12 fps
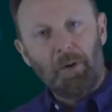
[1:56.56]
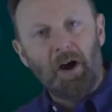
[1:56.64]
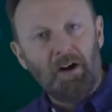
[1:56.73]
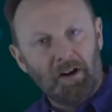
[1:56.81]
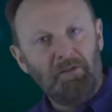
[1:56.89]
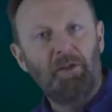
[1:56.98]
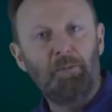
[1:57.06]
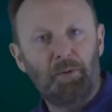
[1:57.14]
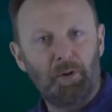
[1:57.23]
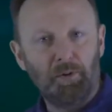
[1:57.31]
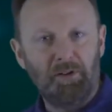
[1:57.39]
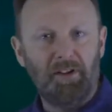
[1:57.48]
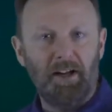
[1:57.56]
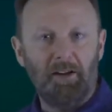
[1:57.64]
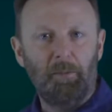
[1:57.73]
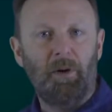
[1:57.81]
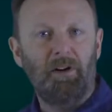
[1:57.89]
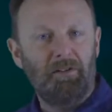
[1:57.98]
part of the
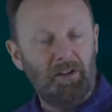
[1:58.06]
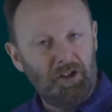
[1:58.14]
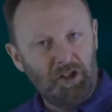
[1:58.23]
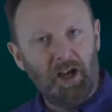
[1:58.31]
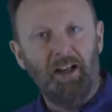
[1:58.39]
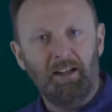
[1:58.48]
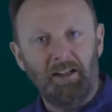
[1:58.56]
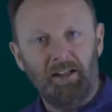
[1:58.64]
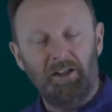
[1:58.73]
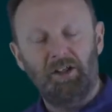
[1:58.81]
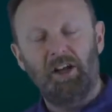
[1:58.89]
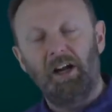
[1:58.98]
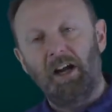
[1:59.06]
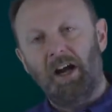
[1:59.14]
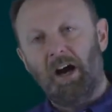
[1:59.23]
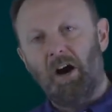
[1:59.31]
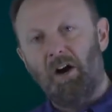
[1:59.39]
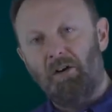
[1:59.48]
process, part of the challenge
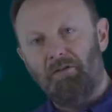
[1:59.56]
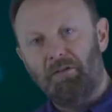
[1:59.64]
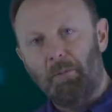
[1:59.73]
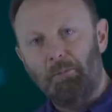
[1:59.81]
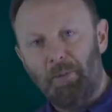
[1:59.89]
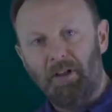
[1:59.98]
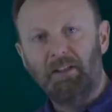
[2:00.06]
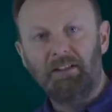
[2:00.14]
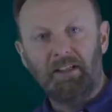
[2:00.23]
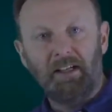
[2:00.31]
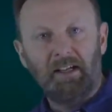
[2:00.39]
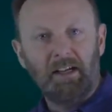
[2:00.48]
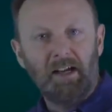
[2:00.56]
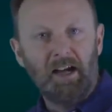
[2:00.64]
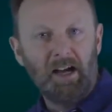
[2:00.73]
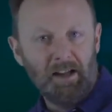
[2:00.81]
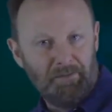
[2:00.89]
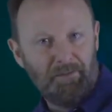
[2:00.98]
of building
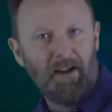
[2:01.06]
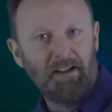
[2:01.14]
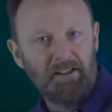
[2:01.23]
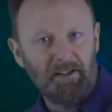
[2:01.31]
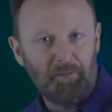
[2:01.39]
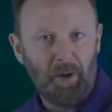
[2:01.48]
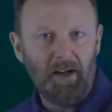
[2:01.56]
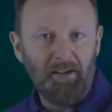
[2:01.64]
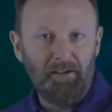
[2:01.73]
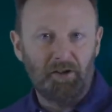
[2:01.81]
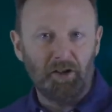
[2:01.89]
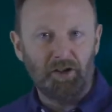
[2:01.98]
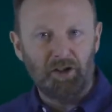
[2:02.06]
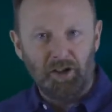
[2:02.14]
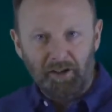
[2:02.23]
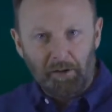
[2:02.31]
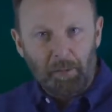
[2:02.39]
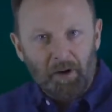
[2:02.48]
an effective pay structure
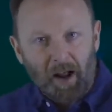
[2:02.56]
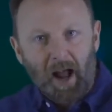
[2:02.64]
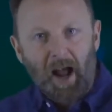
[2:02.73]
is about